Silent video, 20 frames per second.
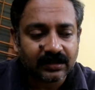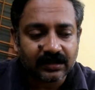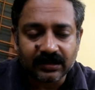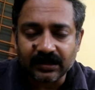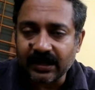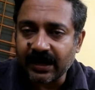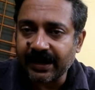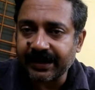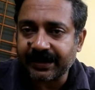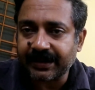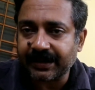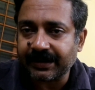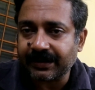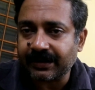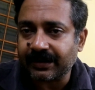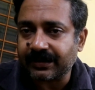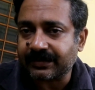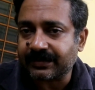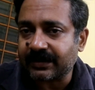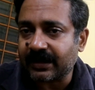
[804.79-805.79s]
like
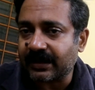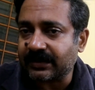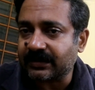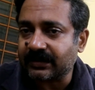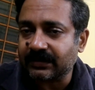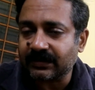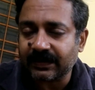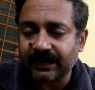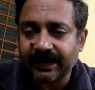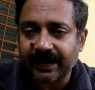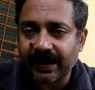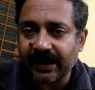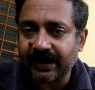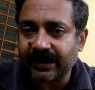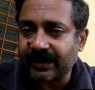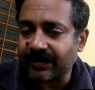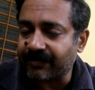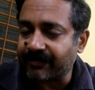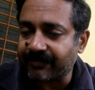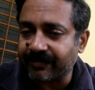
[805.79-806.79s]
slicing the
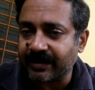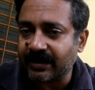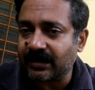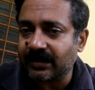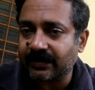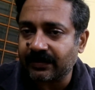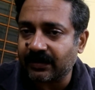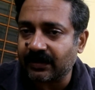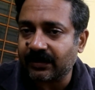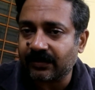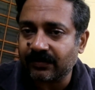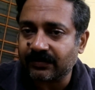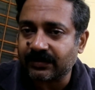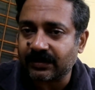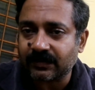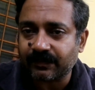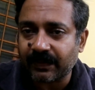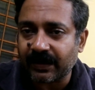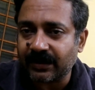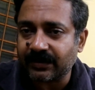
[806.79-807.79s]
cake. A really good
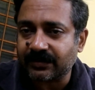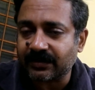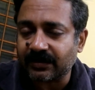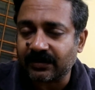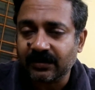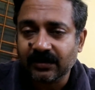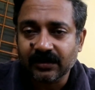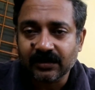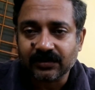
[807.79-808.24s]
suspension.